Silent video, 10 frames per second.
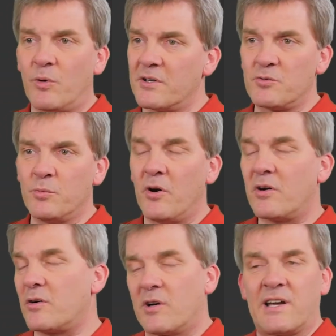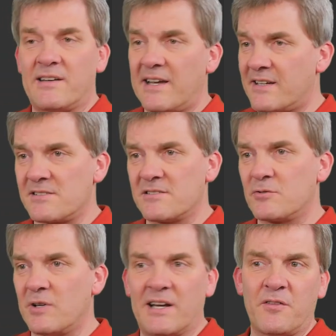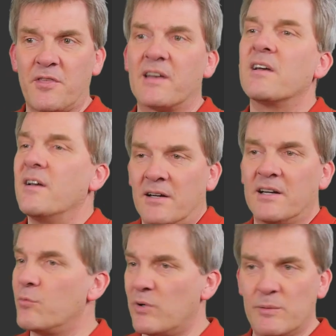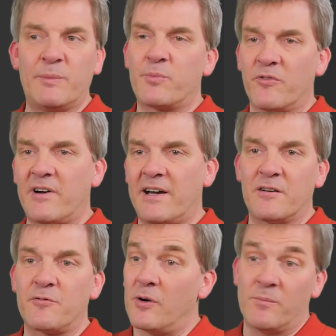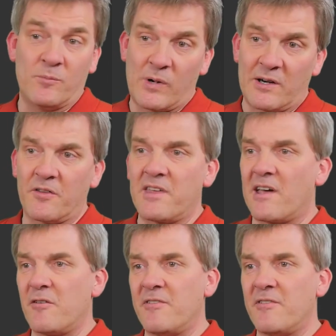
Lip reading: want to work or get access to anything, it will be provided from one or the other